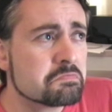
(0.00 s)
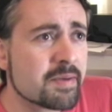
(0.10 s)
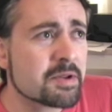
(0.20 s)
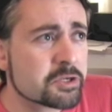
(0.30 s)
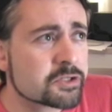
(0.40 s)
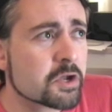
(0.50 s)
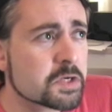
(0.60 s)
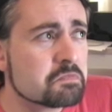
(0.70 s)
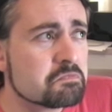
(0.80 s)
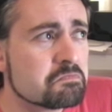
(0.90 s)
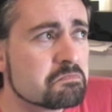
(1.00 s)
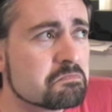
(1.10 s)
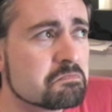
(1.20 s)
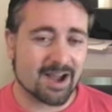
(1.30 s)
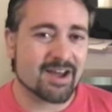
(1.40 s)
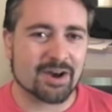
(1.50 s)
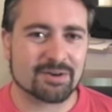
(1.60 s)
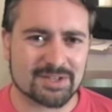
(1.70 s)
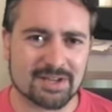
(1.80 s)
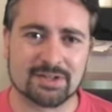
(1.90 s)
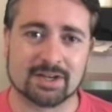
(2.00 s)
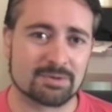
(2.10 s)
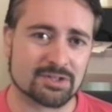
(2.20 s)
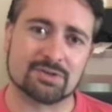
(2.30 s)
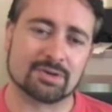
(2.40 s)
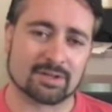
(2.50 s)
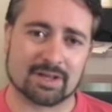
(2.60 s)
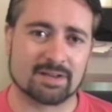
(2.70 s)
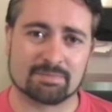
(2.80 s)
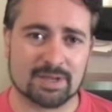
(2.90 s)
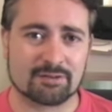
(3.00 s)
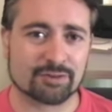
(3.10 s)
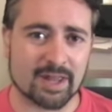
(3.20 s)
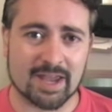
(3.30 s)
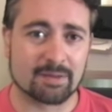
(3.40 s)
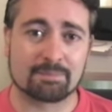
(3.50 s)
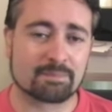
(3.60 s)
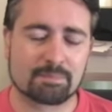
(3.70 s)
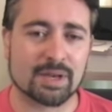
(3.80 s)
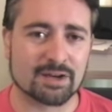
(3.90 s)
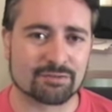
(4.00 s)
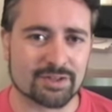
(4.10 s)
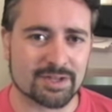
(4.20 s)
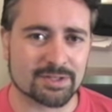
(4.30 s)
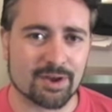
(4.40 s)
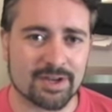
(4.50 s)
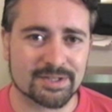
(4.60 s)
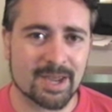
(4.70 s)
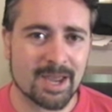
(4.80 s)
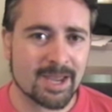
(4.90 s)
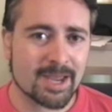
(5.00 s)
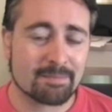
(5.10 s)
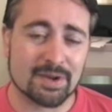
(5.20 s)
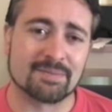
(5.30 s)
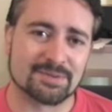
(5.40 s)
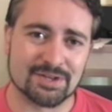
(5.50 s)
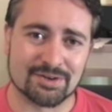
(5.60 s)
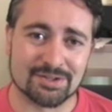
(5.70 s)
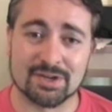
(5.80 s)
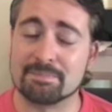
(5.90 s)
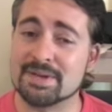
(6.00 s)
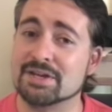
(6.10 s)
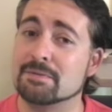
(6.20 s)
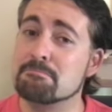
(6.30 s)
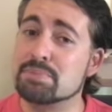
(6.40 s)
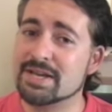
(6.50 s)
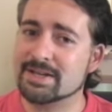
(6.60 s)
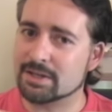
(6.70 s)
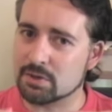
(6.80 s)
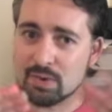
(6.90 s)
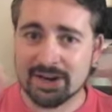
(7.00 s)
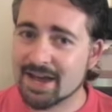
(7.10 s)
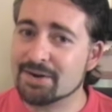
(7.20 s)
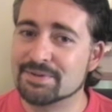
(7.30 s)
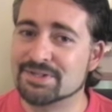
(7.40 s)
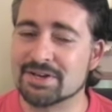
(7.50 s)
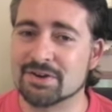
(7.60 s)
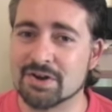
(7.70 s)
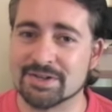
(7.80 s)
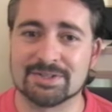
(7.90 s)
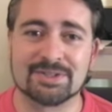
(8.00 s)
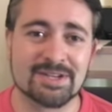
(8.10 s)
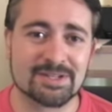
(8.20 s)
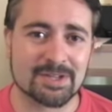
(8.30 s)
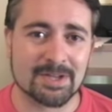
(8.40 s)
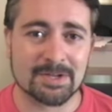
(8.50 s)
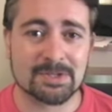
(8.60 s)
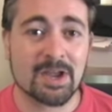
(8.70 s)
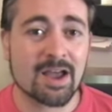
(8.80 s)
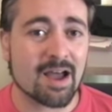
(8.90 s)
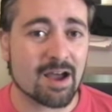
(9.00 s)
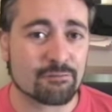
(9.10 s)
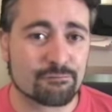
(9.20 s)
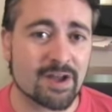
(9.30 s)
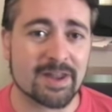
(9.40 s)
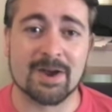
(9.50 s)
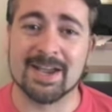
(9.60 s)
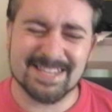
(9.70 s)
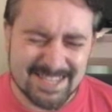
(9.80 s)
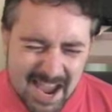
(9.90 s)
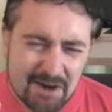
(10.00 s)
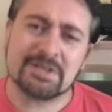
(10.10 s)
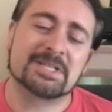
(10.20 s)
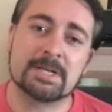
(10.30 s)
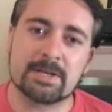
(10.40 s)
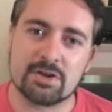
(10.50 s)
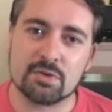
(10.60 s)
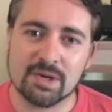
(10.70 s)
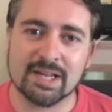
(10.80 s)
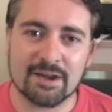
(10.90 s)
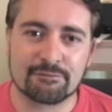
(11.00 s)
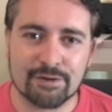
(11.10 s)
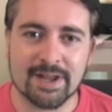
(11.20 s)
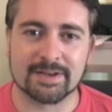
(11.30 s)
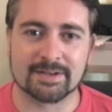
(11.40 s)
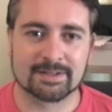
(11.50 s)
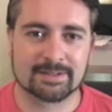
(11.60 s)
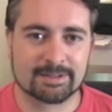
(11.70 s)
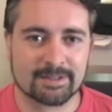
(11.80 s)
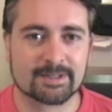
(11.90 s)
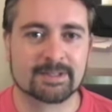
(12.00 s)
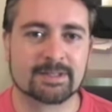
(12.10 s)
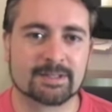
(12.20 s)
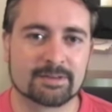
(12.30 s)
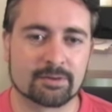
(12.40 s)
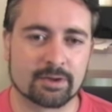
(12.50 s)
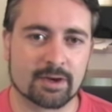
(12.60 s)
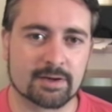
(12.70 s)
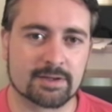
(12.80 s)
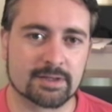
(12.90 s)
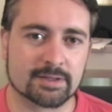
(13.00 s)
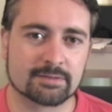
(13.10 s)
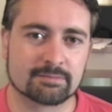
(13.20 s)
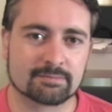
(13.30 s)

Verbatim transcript: Maybe next time. I know it sounds like I'm just doing like a big flat out plug for these guys, but I'm serious. I'm being completely 100% honest. These things are fun. I guarantee you will have fun. Not a guarantee.